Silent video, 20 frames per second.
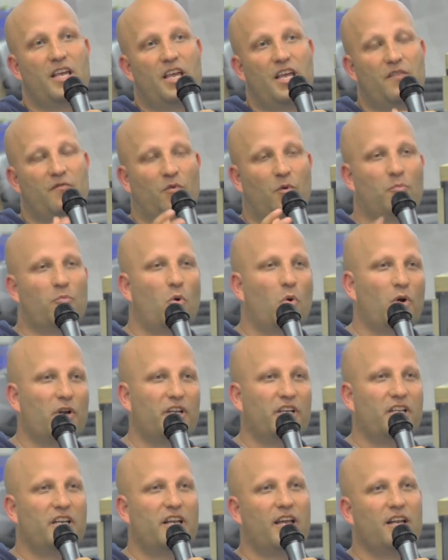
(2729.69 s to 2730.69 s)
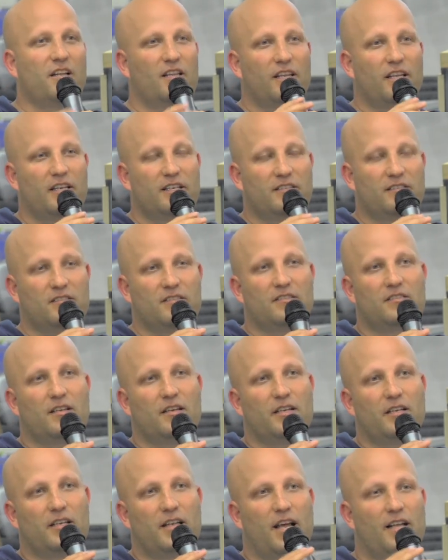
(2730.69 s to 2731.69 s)
If reporting and analytics is
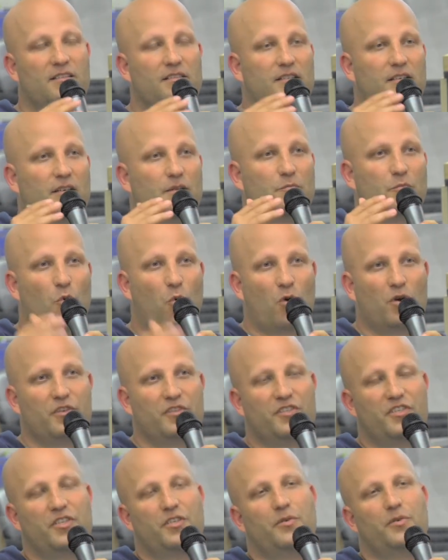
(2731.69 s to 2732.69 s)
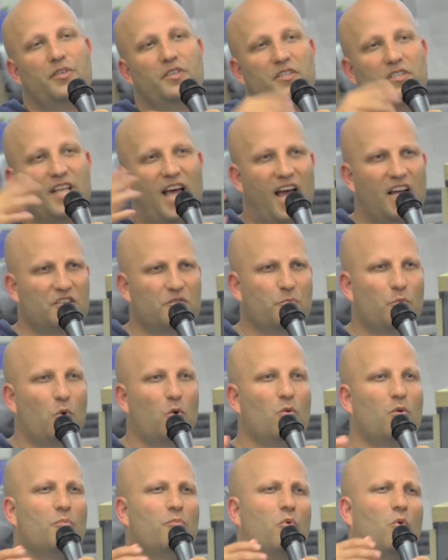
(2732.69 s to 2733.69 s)
something that's important to you and
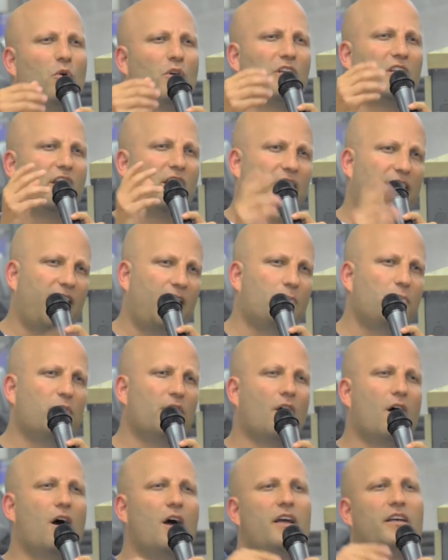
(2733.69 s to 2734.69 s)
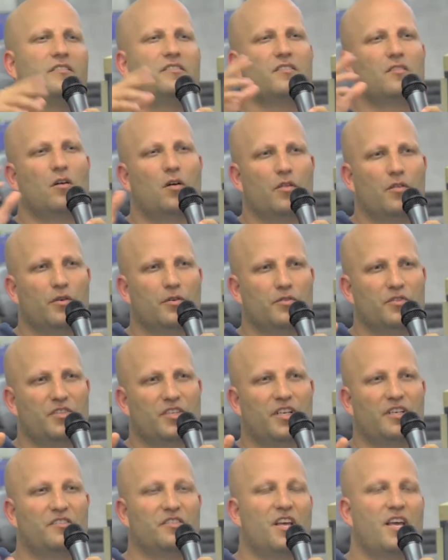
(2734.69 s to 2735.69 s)
dashboard reporting and KPIs and all those
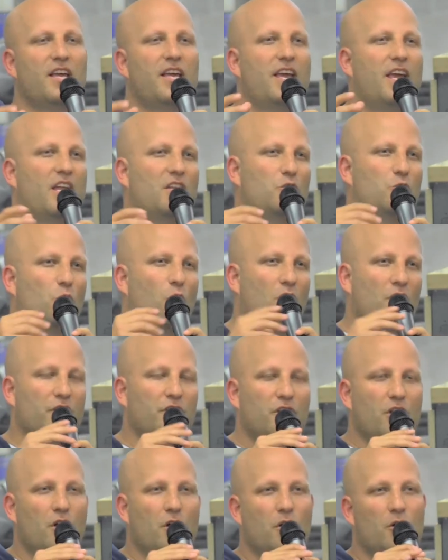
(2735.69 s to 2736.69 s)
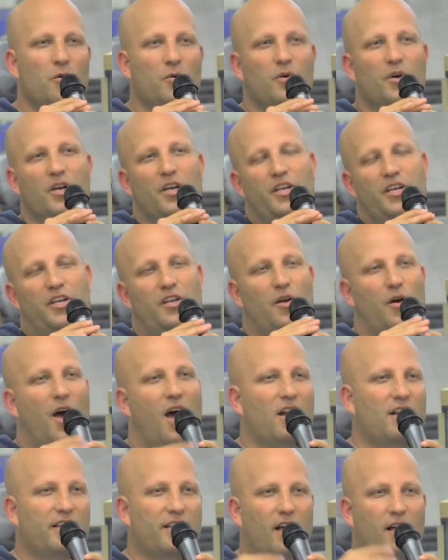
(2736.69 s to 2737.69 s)
things, and you want to know, you know,
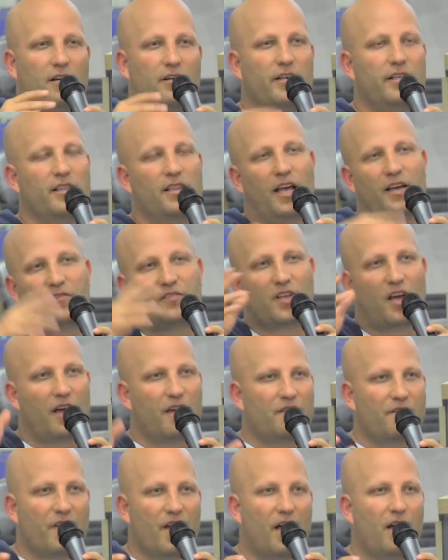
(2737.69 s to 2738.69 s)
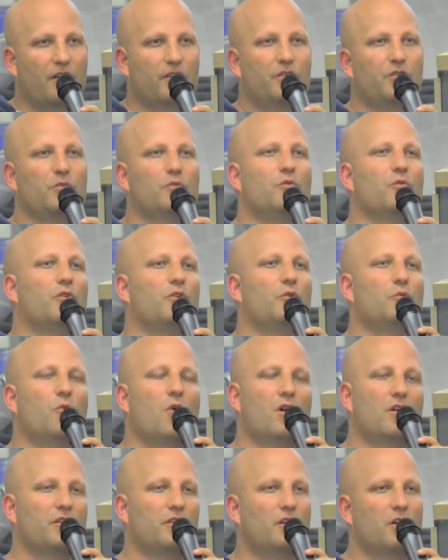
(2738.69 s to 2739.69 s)
how to calculate lifetime value or you
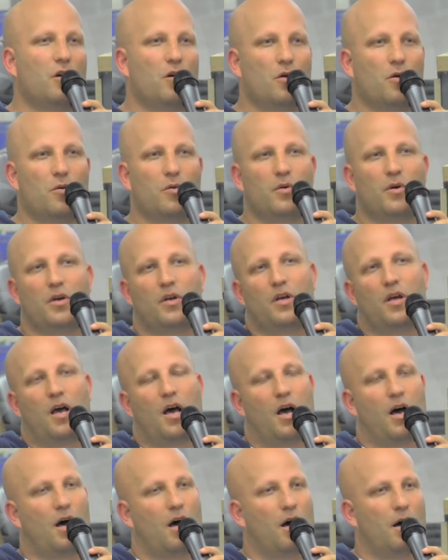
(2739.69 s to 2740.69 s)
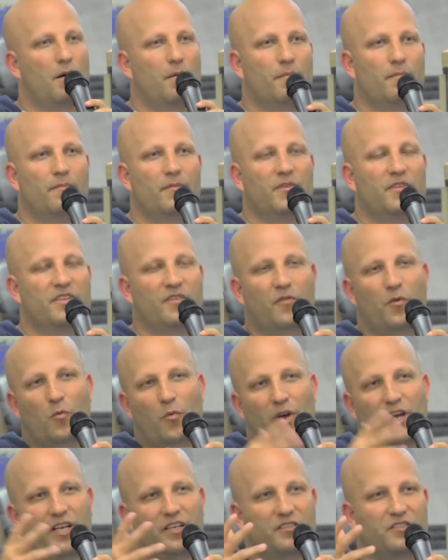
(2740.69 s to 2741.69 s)
want to know um, different
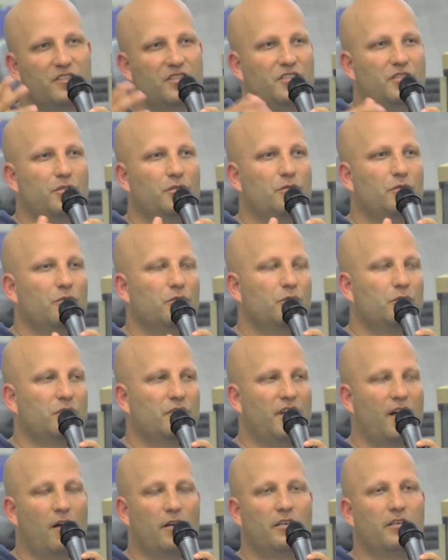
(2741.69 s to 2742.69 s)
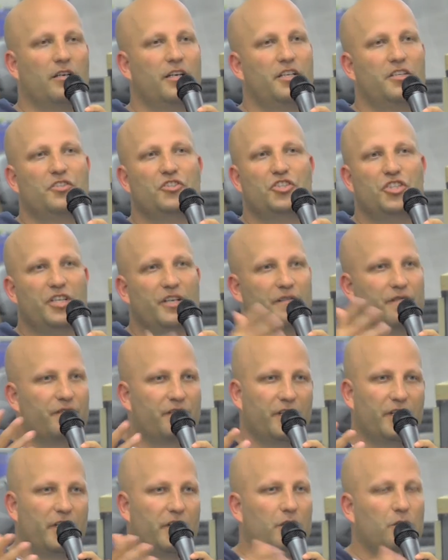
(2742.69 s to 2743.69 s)
ways to calculate
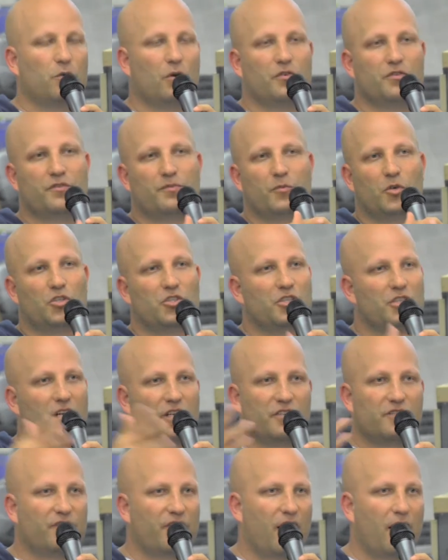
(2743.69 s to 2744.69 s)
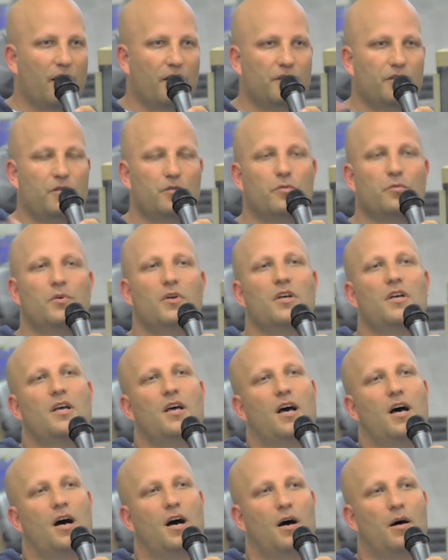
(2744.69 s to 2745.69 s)
GMV, gross merchandise value,
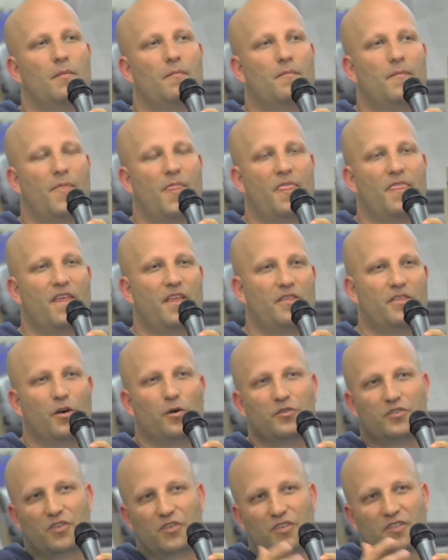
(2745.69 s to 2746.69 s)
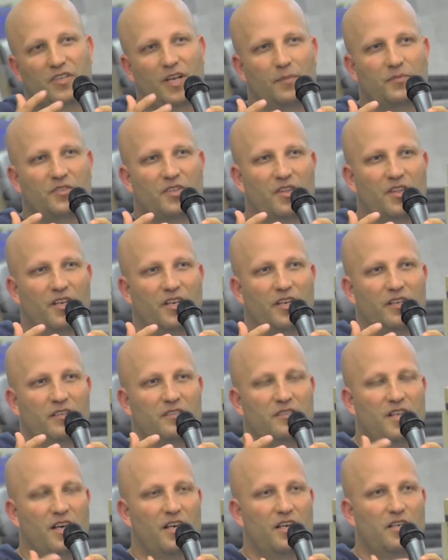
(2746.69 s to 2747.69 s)
um, then those are the types of
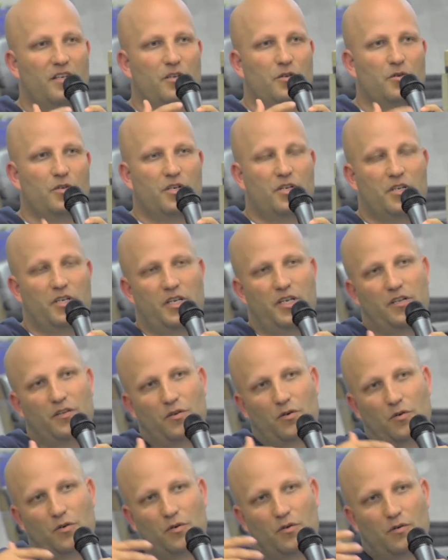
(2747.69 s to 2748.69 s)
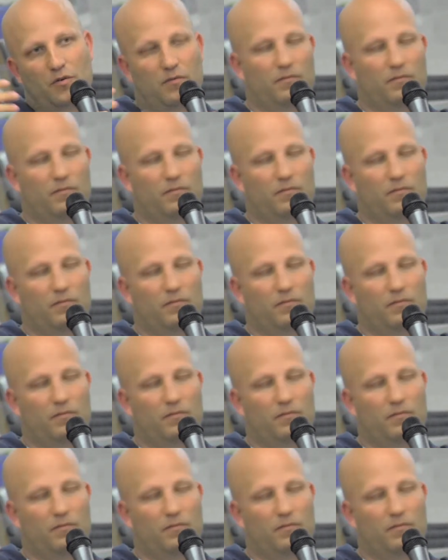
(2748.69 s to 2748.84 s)
things that you can either